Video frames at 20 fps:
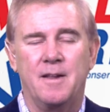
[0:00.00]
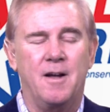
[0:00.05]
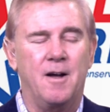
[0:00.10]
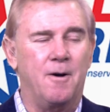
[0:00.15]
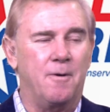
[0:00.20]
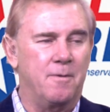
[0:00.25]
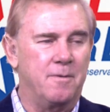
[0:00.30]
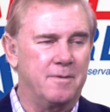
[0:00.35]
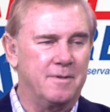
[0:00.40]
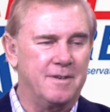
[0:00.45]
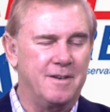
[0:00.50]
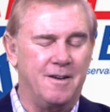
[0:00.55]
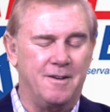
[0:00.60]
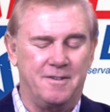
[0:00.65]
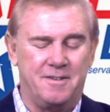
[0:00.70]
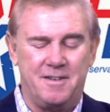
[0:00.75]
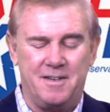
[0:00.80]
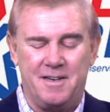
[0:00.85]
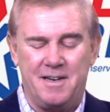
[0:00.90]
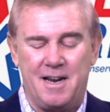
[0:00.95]
No,
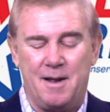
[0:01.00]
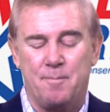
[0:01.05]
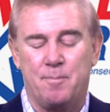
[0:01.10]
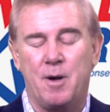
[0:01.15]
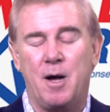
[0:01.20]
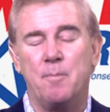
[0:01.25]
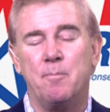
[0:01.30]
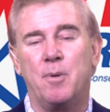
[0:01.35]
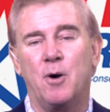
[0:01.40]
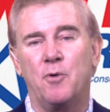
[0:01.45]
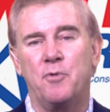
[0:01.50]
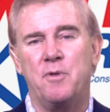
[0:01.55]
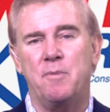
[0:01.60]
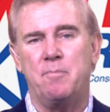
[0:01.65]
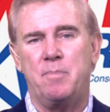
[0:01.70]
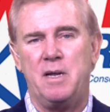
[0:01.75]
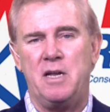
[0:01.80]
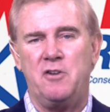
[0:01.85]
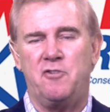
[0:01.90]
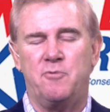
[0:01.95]
it didn't happen. On both
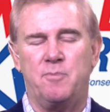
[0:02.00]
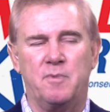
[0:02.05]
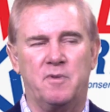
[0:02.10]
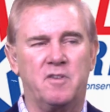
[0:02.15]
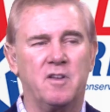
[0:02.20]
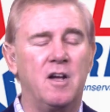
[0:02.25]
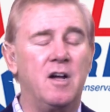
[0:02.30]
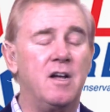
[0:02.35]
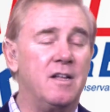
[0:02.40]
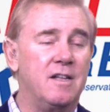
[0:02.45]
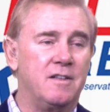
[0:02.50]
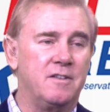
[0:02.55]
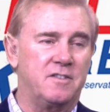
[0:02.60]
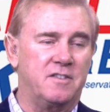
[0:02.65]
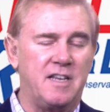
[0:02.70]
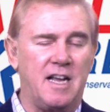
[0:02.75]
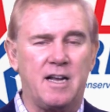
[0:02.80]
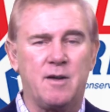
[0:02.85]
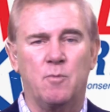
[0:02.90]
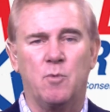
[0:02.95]
impeachments. The
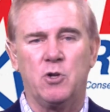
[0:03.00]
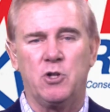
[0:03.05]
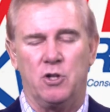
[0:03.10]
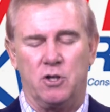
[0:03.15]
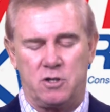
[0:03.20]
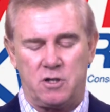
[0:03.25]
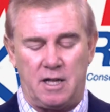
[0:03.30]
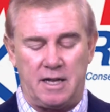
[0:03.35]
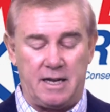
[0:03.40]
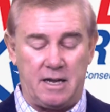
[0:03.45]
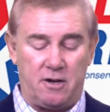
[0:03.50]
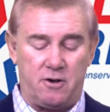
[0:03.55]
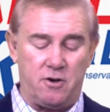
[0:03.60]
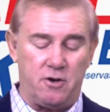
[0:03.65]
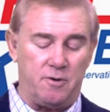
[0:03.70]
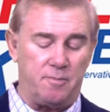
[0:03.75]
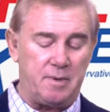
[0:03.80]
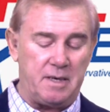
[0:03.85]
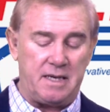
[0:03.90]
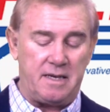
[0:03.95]
second one looked like it
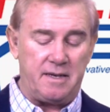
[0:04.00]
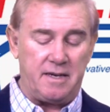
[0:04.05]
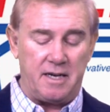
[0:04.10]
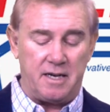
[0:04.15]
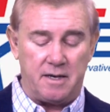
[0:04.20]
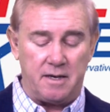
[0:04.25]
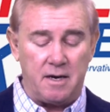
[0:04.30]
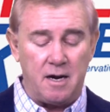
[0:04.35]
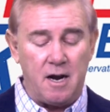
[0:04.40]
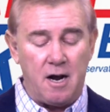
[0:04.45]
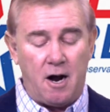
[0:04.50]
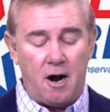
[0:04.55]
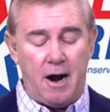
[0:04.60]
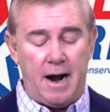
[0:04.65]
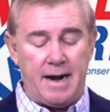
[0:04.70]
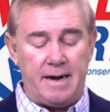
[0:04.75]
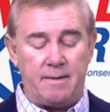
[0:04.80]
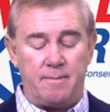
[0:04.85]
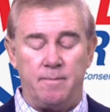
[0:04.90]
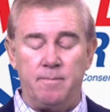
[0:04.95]
could have, but it didn't. All
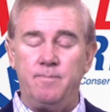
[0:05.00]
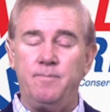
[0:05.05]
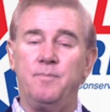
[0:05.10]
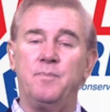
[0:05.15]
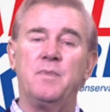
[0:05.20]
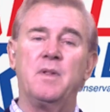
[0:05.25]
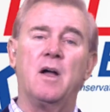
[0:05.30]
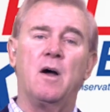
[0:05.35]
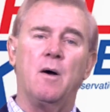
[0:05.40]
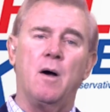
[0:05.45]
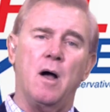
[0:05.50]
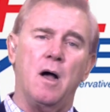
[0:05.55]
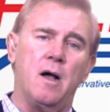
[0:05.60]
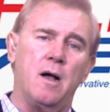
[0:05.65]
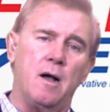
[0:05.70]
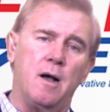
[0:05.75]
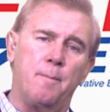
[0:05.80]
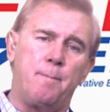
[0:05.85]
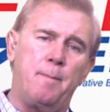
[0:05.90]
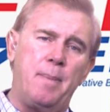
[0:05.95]
right.
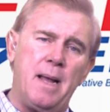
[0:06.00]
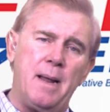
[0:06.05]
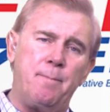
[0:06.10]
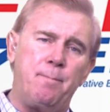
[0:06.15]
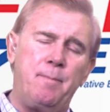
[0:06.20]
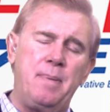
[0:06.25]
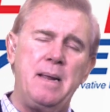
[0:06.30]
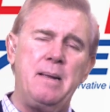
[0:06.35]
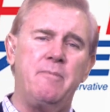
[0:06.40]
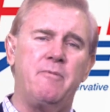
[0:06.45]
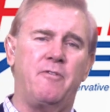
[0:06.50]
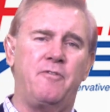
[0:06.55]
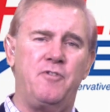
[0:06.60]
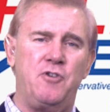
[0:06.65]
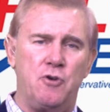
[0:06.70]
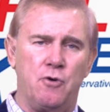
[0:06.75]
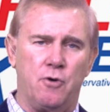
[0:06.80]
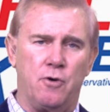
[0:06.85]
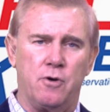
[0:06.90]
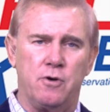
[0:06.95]
A pet peeve of
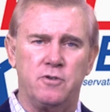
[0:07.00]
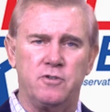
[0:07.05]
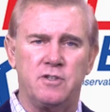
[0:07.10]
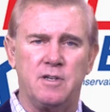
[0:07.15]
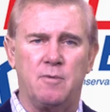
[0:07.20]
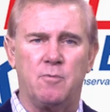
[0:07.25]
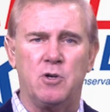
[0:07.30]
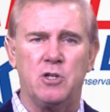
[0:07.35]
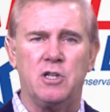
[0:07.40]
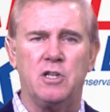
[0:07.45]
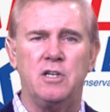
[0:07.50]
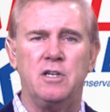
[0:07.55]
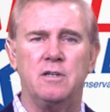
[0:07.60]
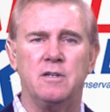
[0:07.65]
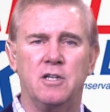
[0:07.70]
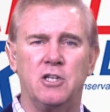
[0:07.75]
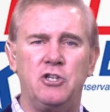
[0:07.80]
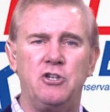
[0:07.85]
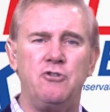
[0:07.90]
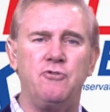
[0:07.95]
yours, I want to
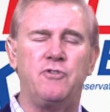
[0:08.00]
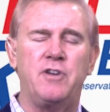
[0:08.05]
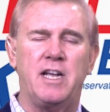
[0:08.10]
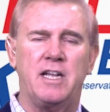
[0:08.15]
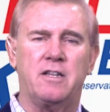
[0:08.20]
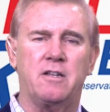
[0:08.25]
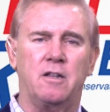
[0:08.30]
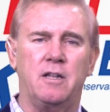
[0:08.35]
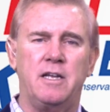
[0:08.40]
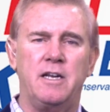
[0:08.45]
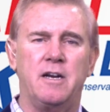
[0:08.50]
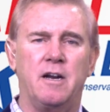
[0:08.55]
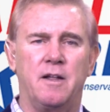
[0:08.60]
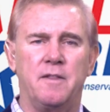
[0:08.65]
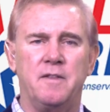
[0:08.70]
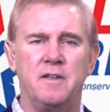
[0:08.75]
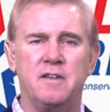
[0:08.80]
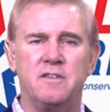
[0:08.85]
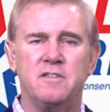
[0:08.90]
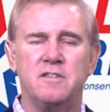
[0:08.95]
let you take the lead
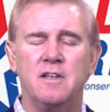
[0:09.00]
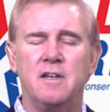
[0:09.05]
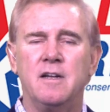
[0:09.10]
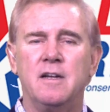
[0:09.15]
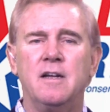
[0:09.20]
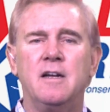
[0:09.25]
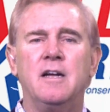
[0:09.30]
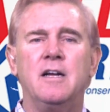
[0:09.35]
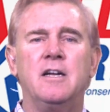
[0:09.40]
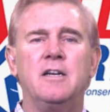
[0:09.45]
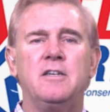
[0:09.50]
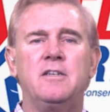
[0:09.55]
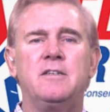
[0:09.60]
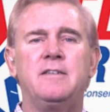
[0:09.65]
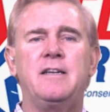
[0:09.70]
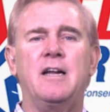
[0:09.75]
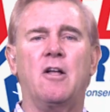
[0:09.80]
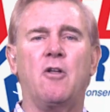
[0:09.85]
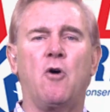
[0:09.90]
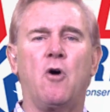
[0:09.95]
on this.
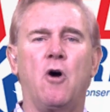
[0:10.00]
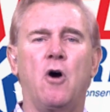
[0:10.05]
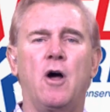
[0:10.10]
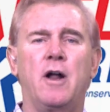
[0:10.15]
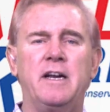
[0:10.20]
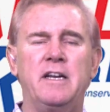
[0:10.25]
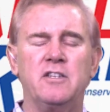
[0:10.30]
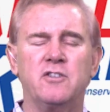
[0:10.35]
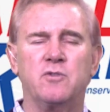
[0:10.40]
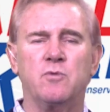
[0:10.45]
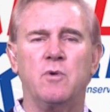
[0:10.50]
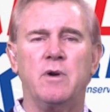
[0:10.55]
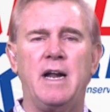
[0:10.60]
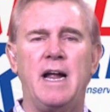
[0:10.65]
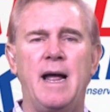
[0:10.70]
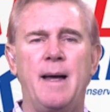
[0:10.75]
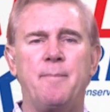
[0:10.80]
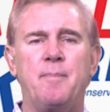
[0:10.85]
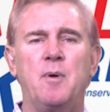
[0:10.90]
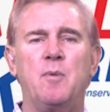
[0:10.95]
Tell our audience what
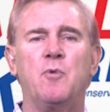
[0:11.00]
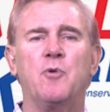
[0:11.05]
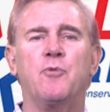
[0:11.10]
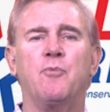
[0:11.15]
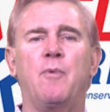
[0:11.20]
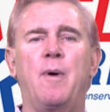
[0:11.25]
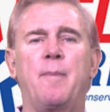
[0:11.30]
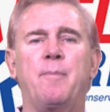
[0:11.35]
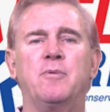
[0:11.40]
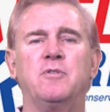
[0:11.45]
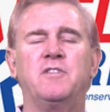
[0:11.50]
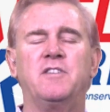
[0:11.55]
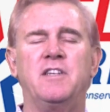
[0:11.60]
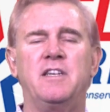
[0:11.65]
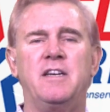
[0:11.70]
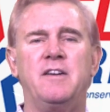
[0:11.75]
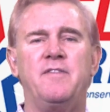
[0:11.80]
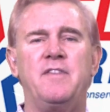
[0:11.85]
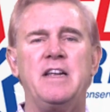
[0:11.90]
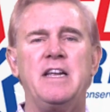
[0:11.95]
happened with
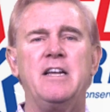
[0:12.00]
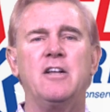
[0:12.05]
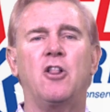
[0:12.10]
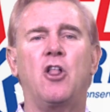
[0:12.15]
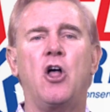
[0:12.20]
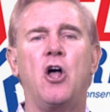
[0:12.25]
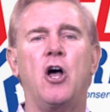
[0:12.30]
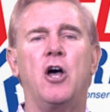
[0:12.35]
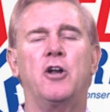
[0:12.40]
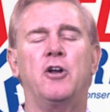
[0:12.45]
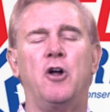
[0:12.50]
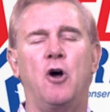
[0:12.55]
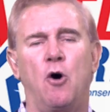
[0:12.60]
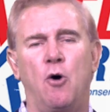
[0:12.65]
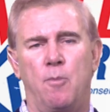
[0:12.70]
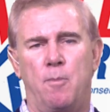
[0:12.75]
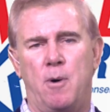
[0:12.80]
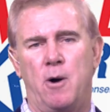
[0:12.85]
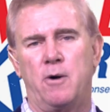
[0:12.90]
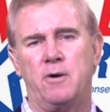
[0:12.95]
Representative Ilhan
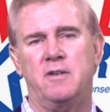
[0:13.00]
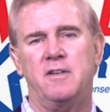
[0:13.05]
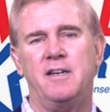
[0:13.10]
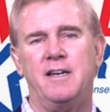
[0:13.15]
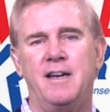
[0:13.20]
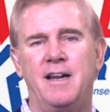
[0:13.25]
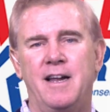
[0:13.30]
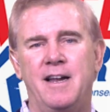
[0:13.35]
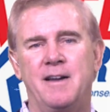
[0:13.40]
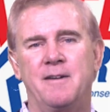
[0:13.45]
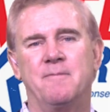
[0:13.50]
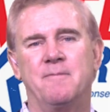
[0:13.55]
Omar today.